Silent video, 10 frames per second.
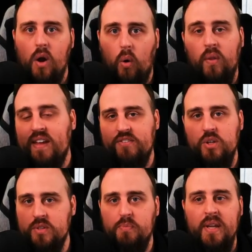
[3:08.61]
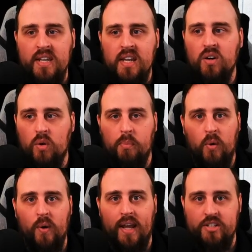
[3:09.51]
All they have to do is be near a
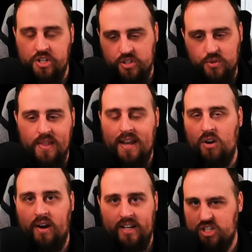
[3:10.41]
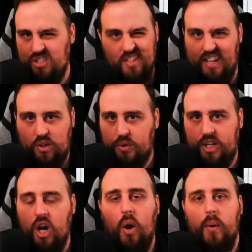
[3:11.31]
board edge and do that 9 inches and they're good to
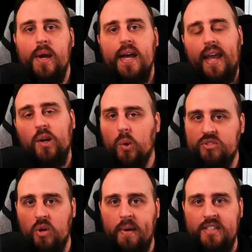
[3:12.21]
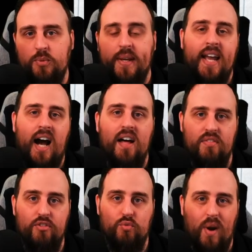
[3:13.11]
go. It also means that we can't
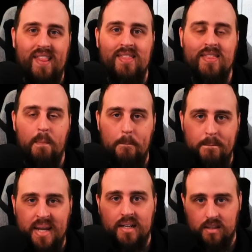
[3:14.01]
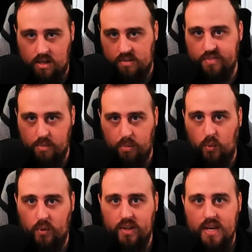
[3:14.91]
threaten the middle of the
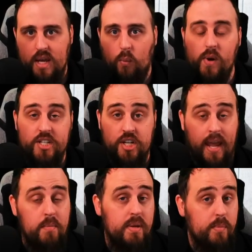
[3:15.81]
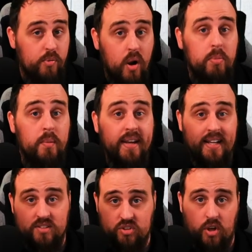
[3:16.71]
board, which can be a problem
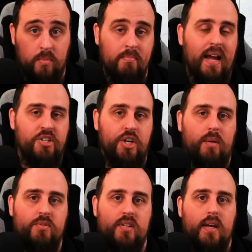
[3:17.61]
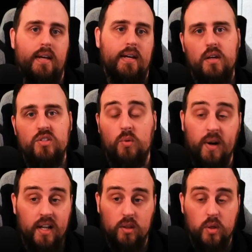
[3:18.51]
against certain matchups. So when
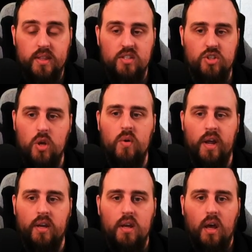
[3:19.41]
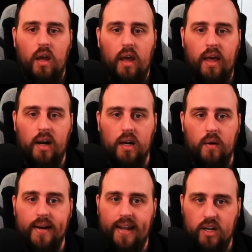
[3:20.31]
I look at this unit, and I
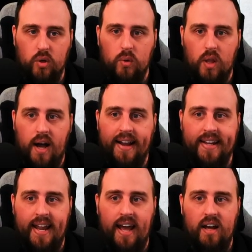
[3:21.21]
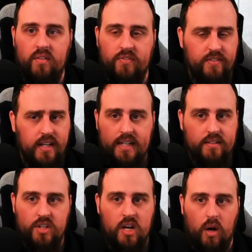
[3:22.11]
go, okay, cool, I can have,
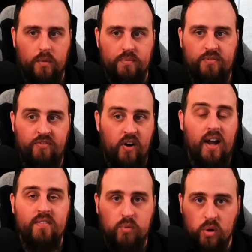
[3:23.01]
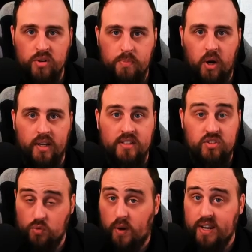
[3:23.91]
5 wound bodies,
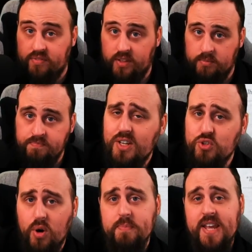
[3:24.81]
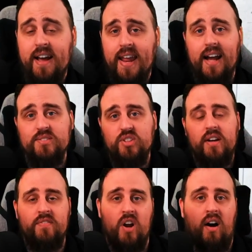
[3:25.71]
3 of them, drop down outside
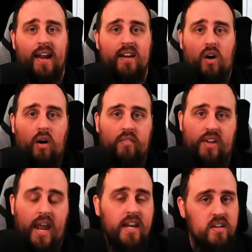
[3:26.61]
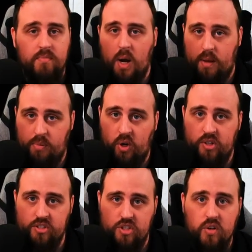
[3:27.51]
of 9 of any of my
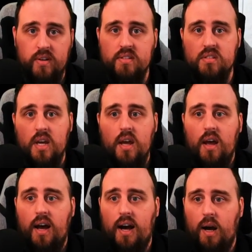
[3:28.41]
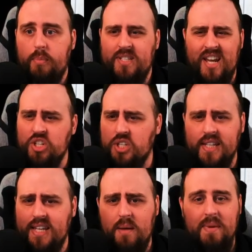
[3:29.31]
opponent's units, potentially
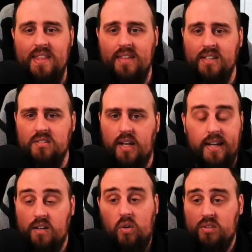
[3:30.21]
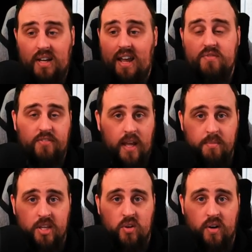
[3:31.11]
get me things like, and on a
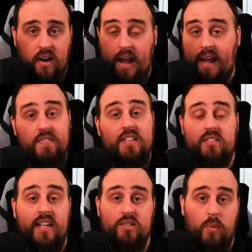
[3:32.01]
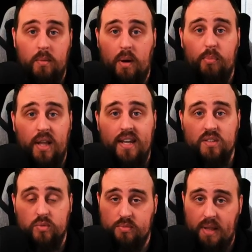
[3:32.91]
flamer unit, I had this against one of my
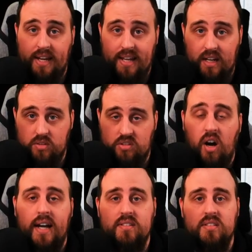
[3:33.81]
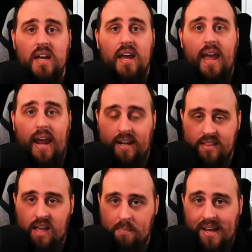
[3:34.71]
players was playing Chaos Knights, and in
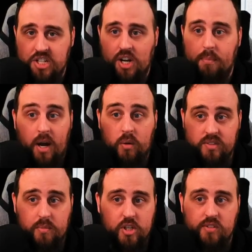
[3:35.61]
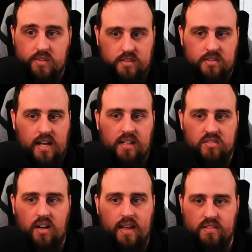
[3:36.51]
that matchup, I was able to use the Star
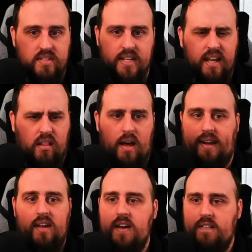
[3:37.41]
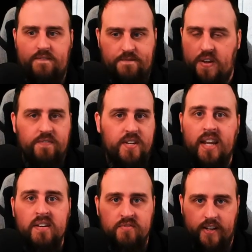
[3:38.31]
Scythes to get like
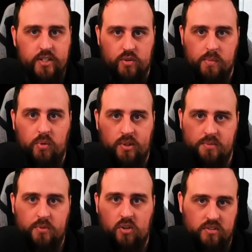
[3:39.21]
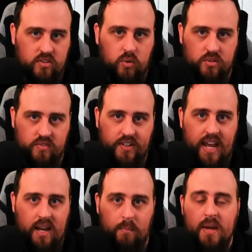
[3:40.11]
15 victory points across the course of a
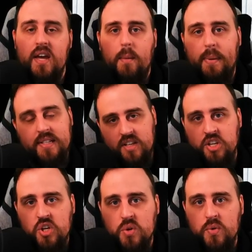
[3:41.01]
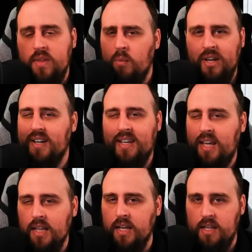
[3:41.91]
game, because I knew they weren't going to
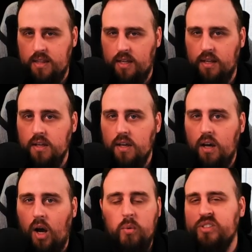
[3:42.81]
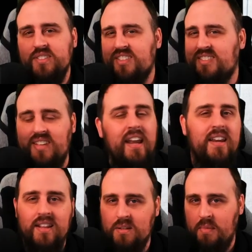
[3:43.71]
kill anything. I wasn't
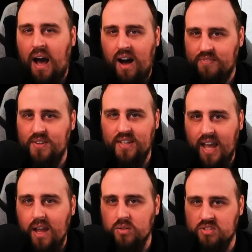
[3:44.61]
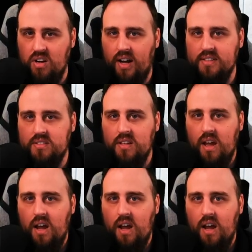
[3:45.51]
sending them after the Chaos Knights.